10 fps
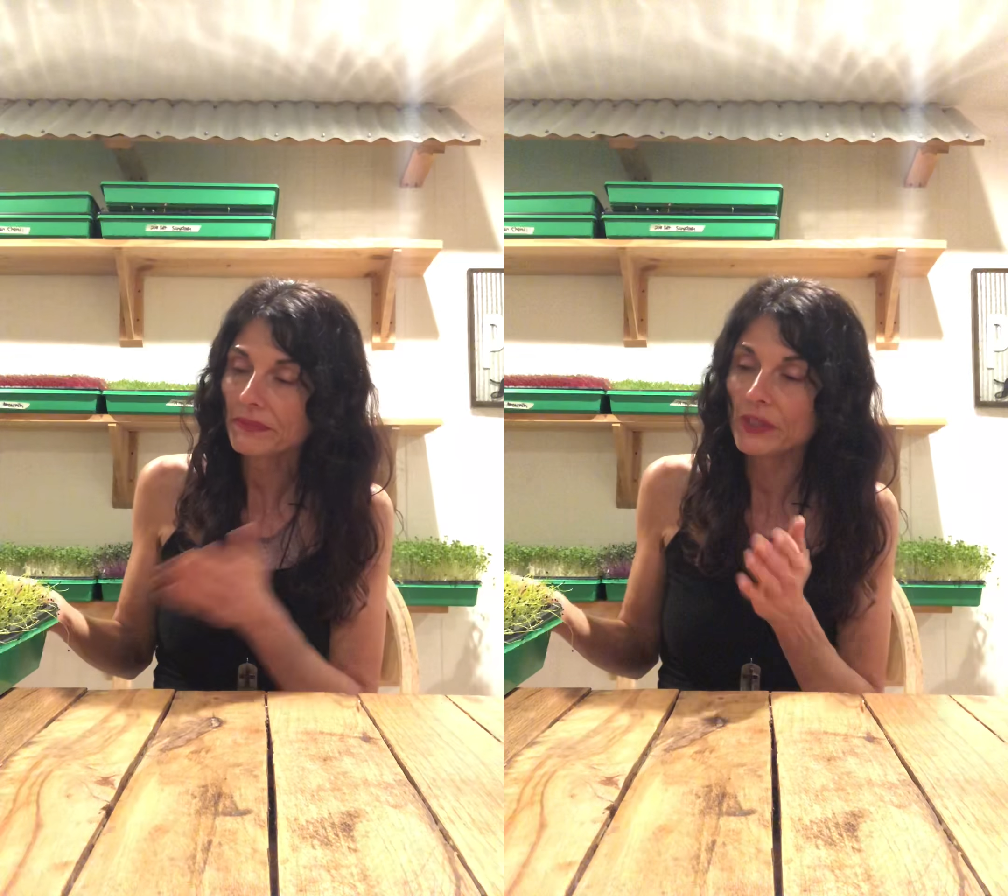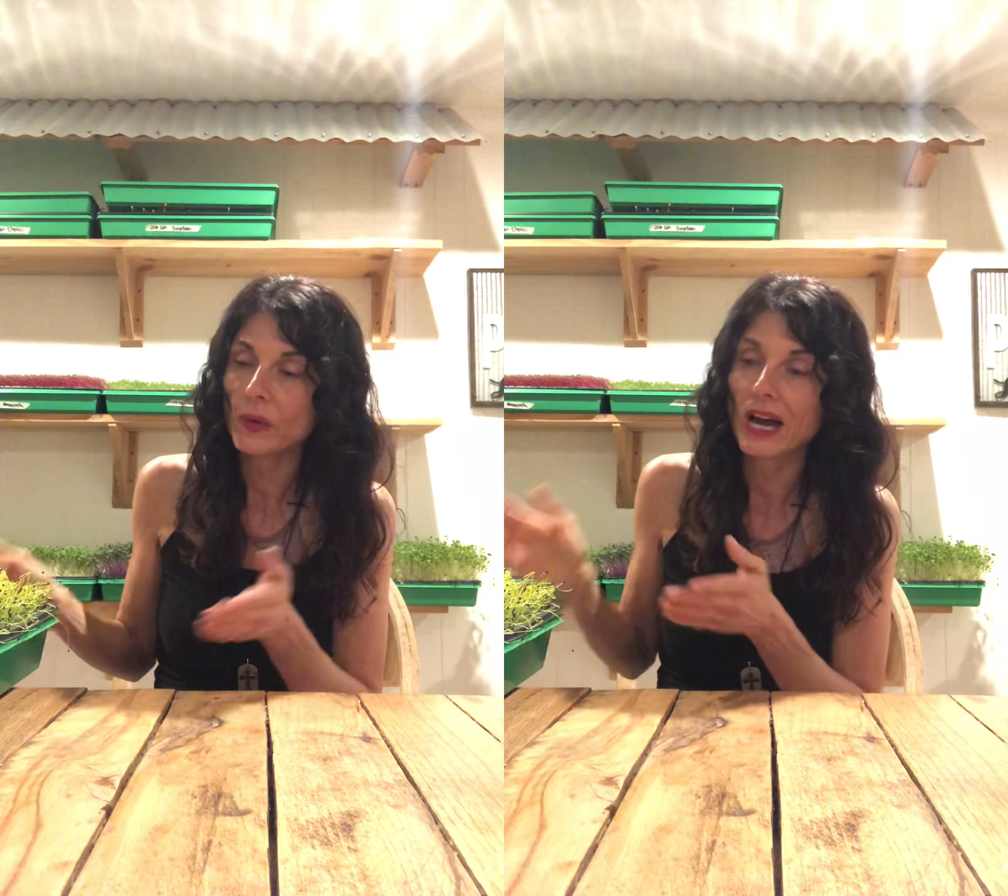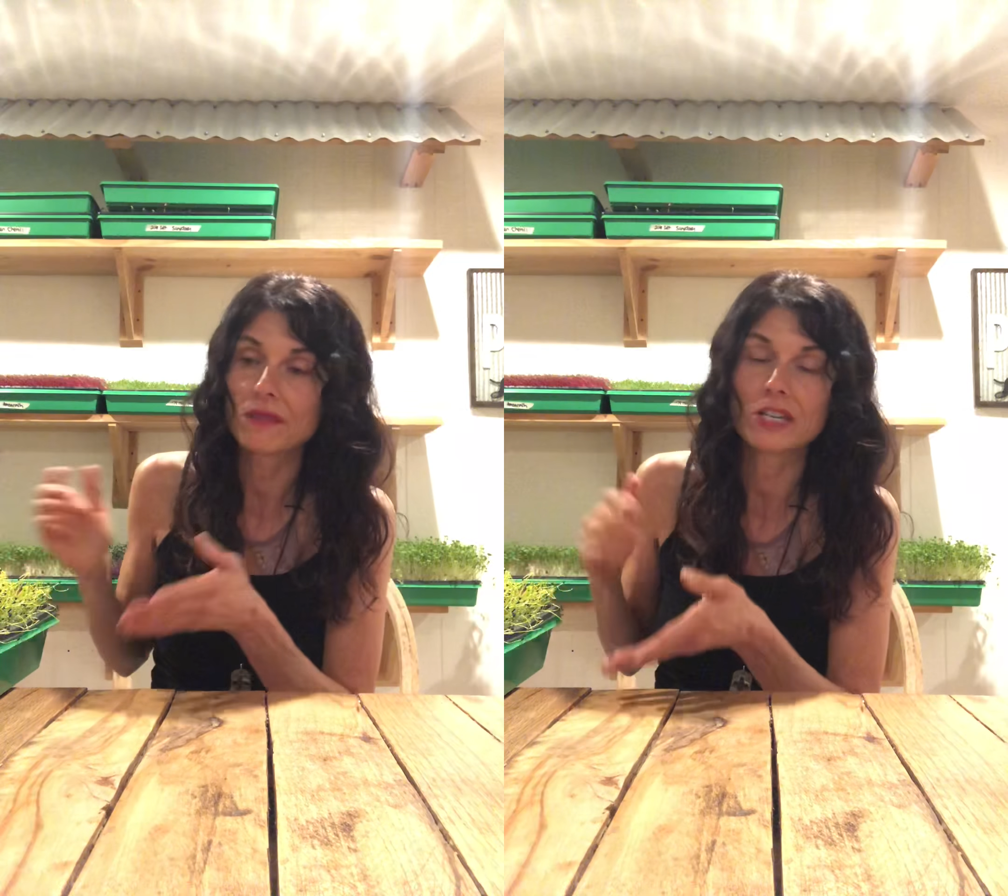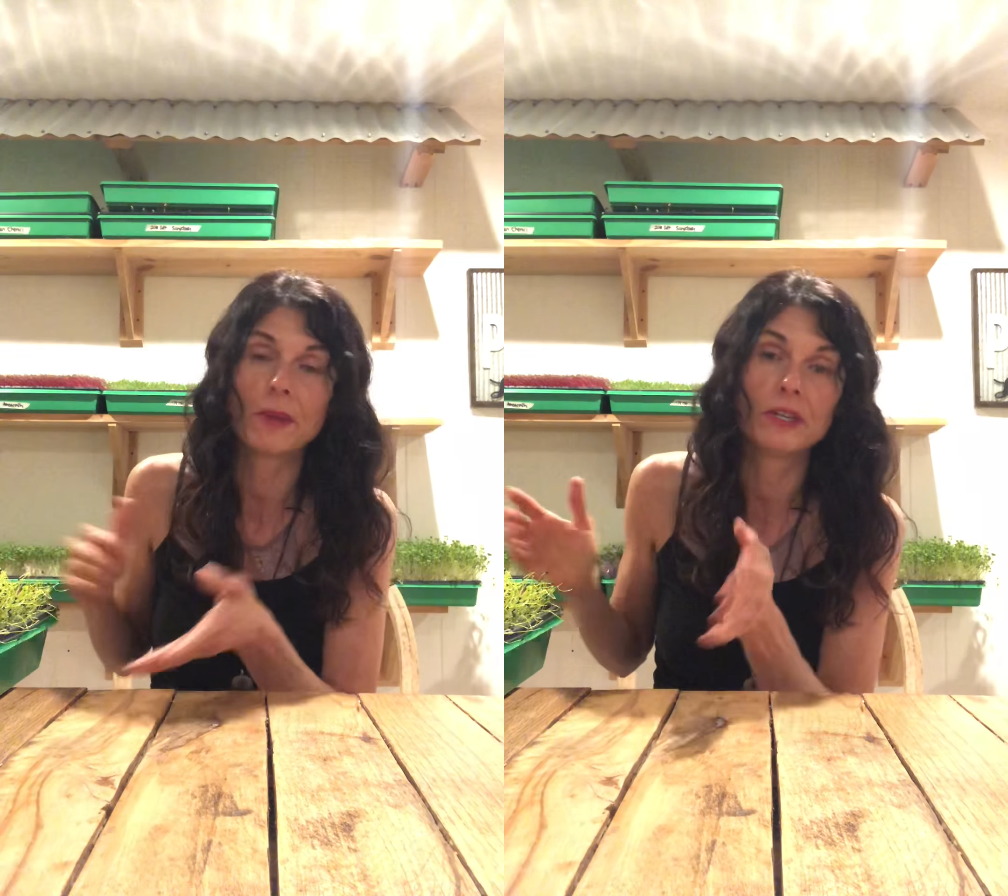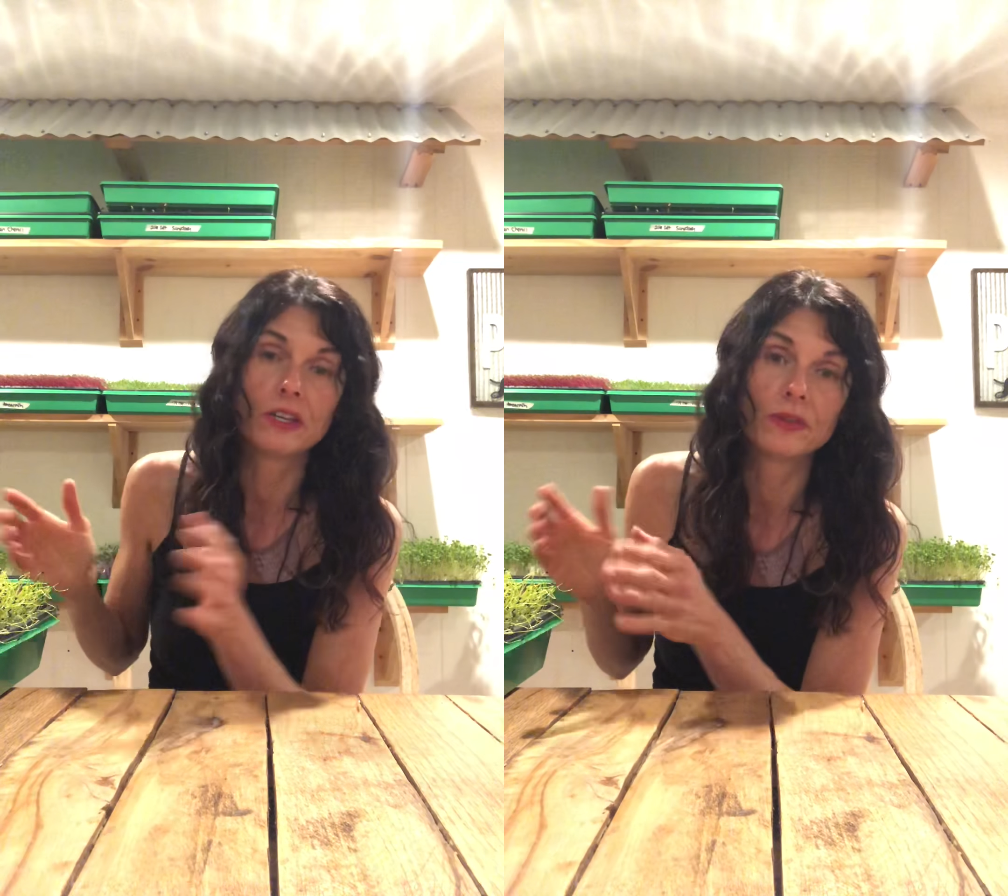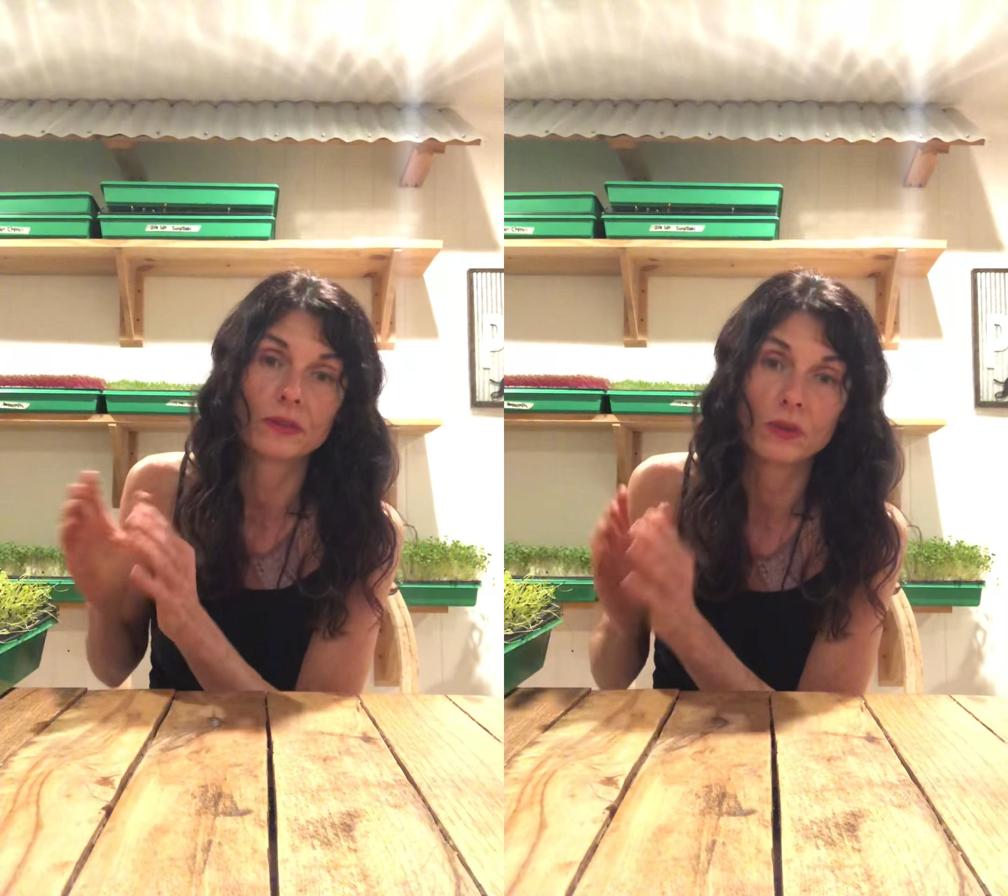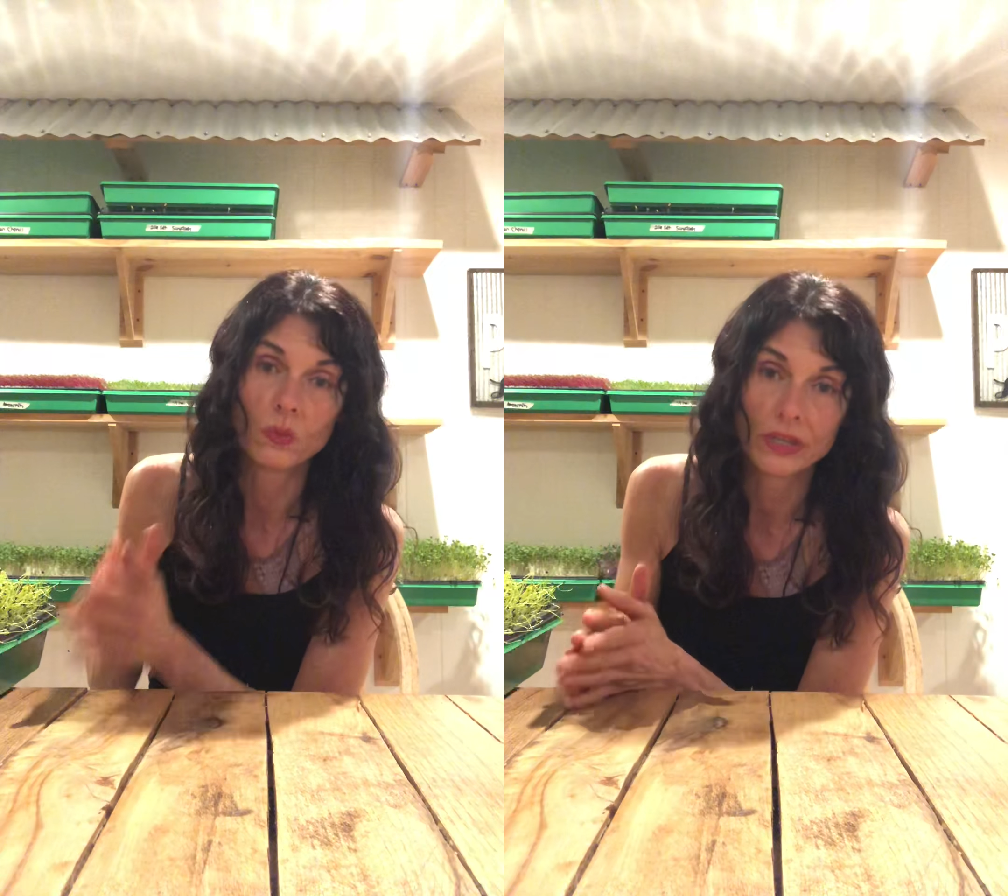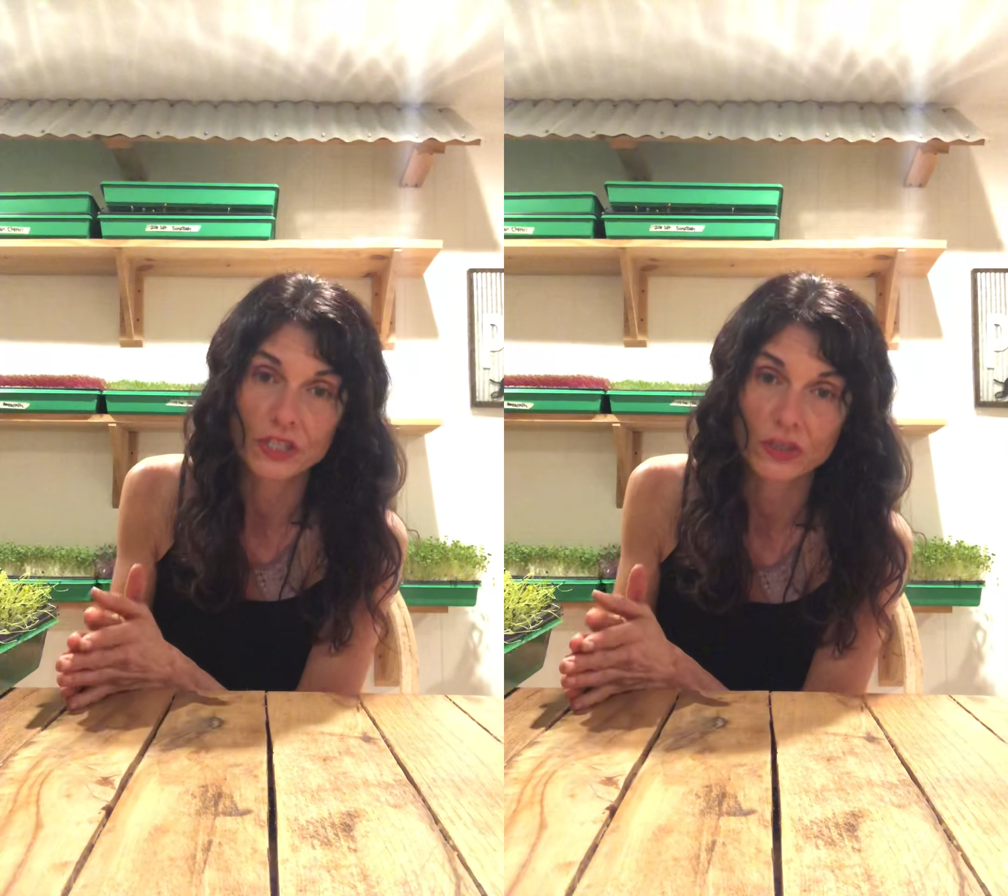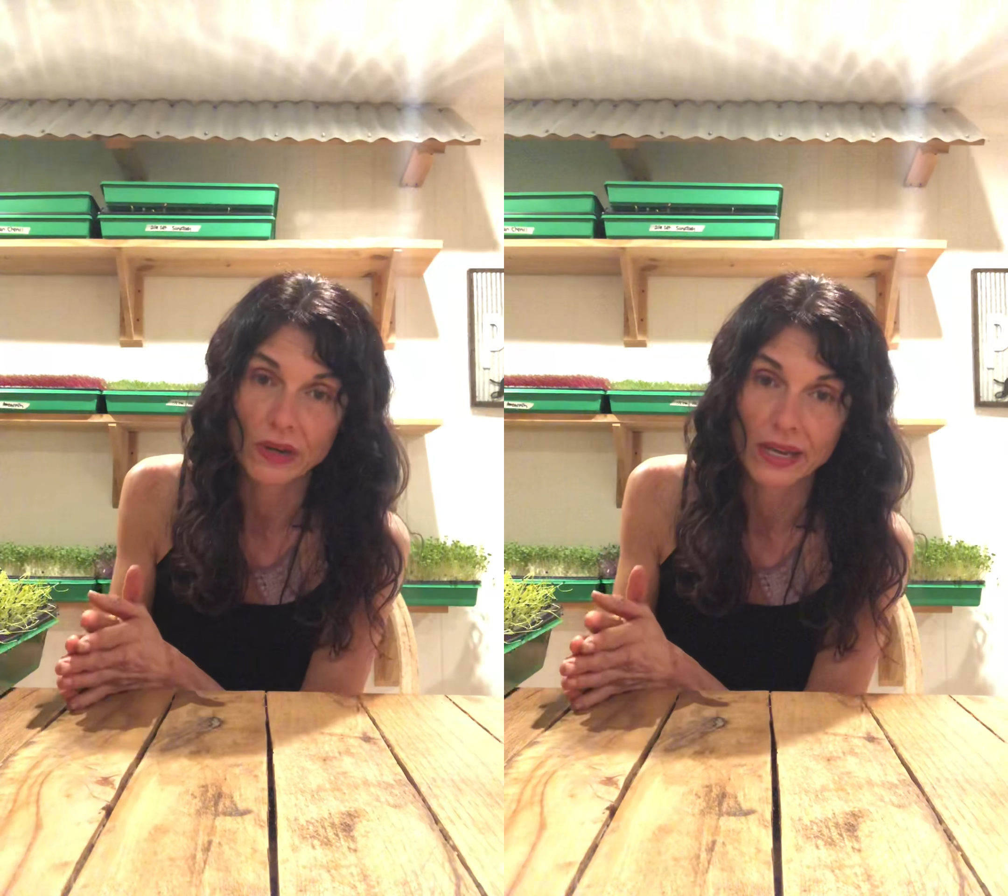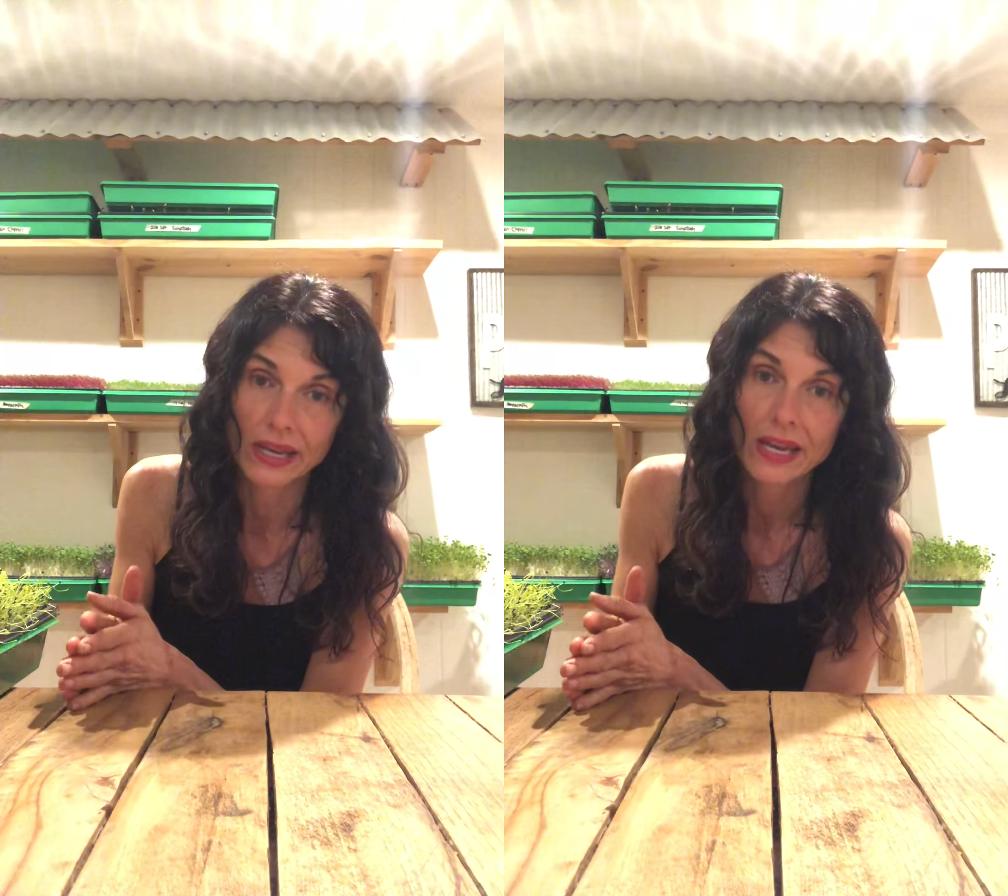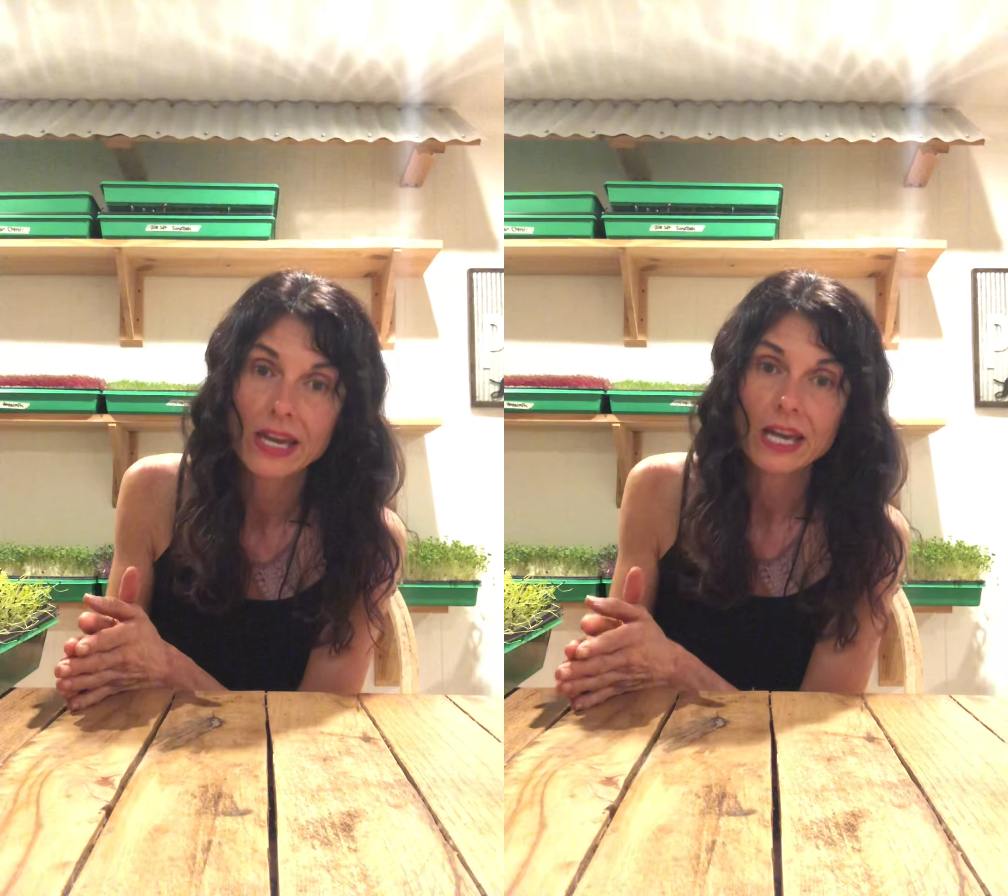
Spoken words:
you'll have time to go through one tray